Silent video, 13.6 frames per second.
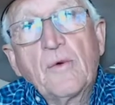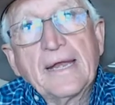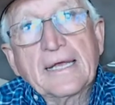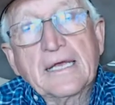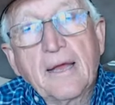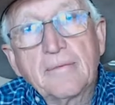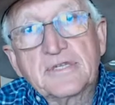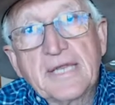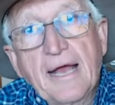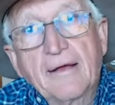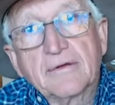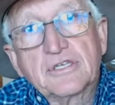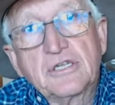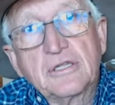when it comes
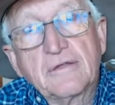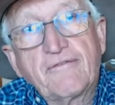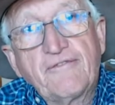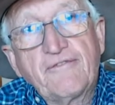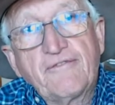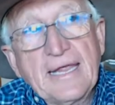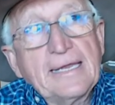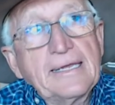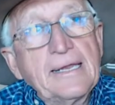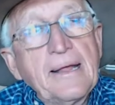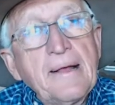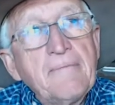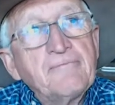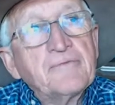down to the
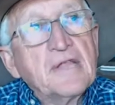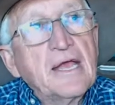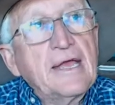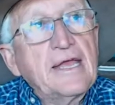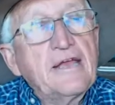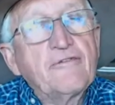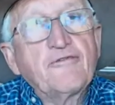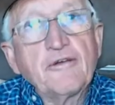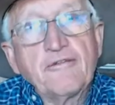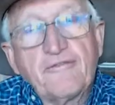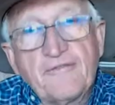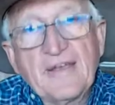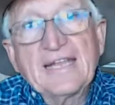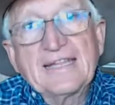feed, if we
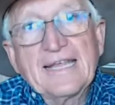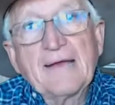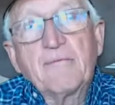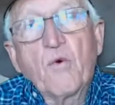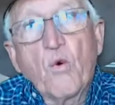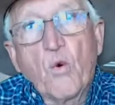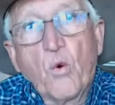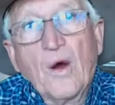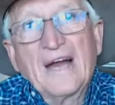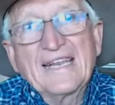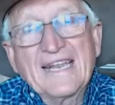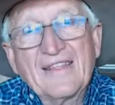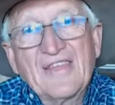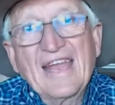feed them
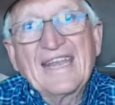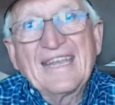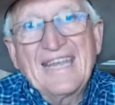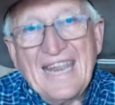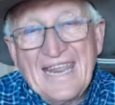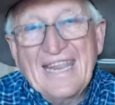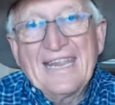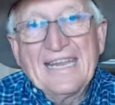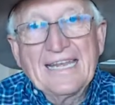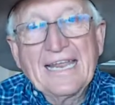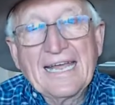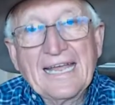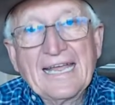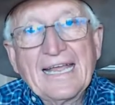what they
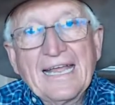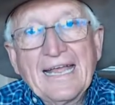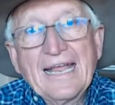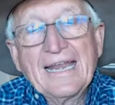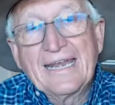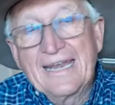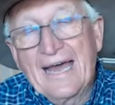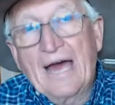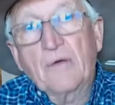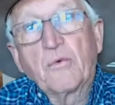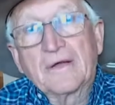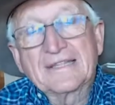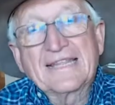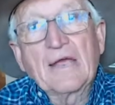need,
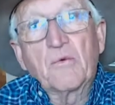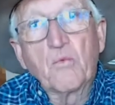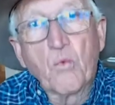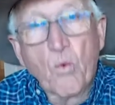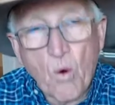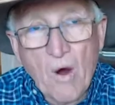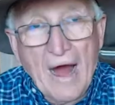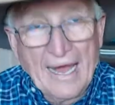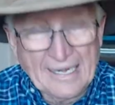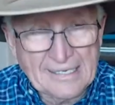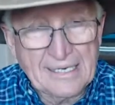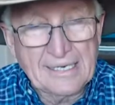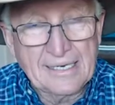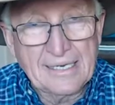not what they
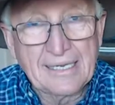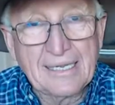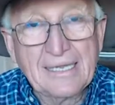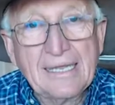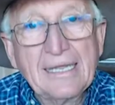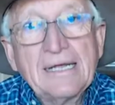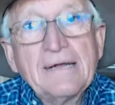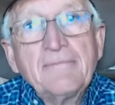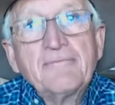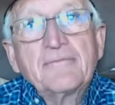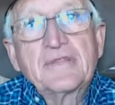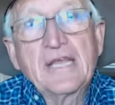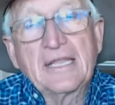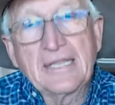want,
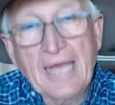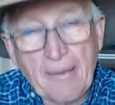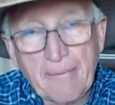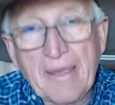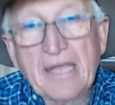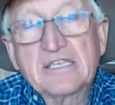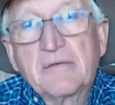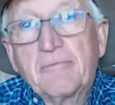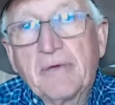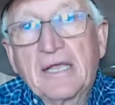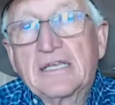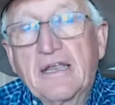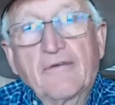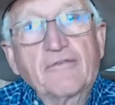then that makes a
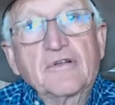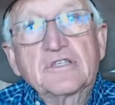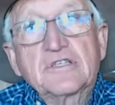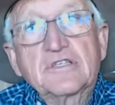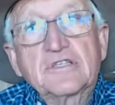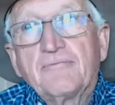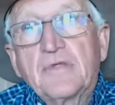big difference.